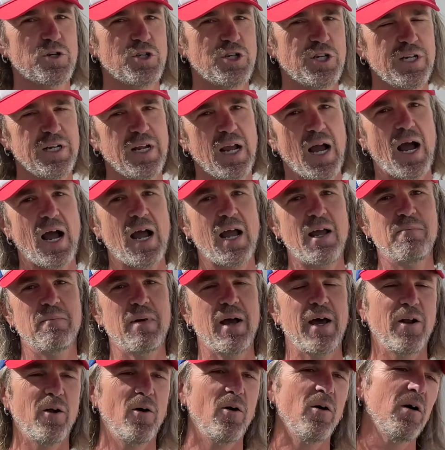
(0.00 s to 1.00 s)
G I
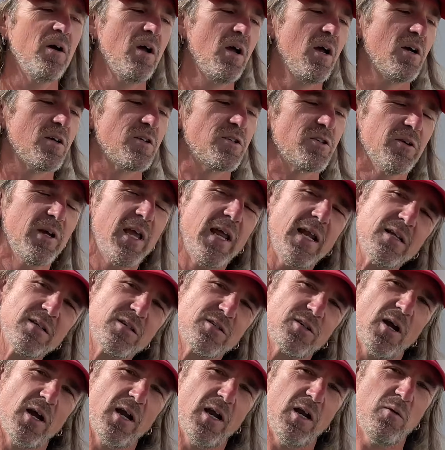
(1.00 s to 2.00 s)
Metal. So getting
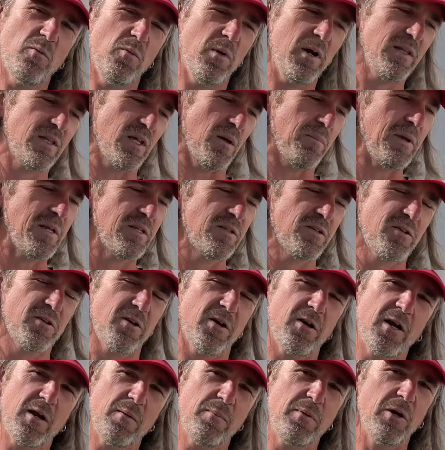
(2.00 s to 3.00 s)
started with a pizza
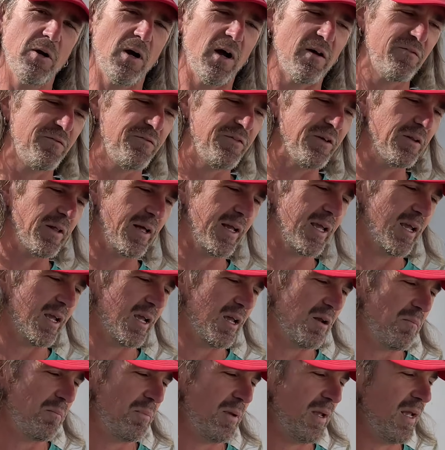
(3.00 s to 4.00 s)
turning peel, I feel like it
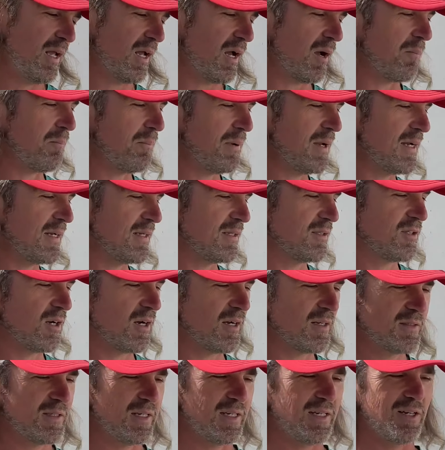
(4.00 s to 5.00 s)
can be a bit
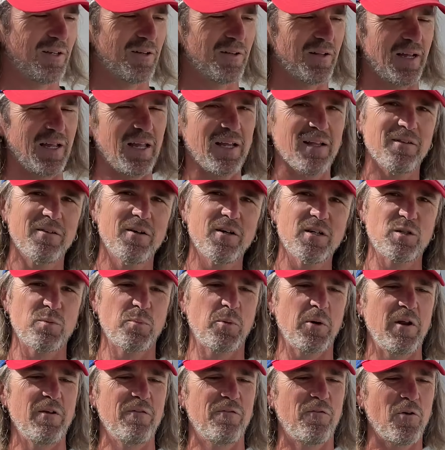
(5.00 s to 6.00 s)
daunting. You're like, it looks
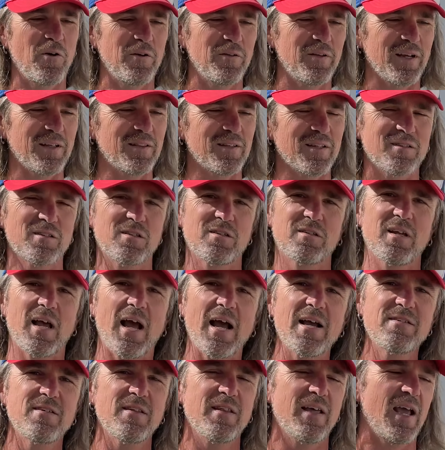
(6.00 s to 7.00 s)
pretty foreign, like the
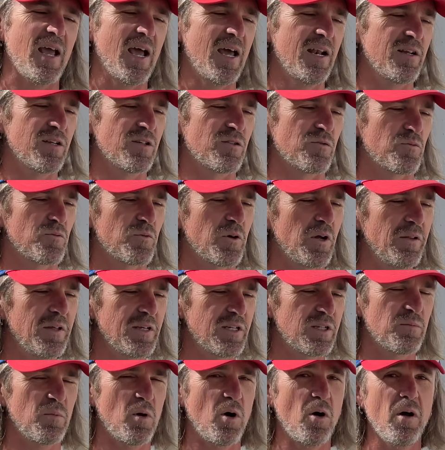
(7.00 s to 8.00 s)
size of the head is really
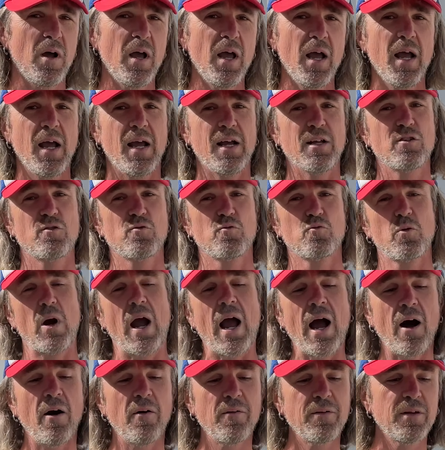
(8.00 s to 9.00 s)
small, it's
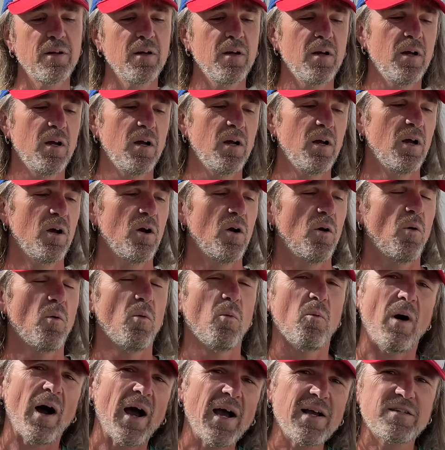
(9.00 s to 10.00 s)
round.
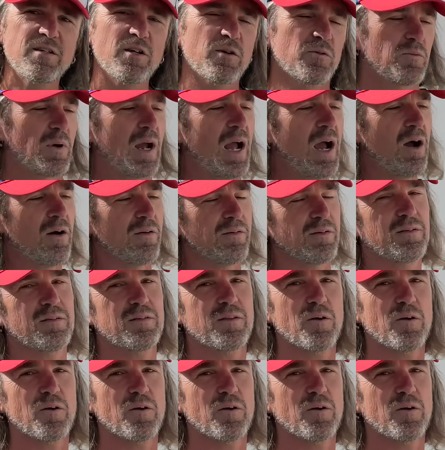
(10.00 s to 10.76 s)
Why is it round?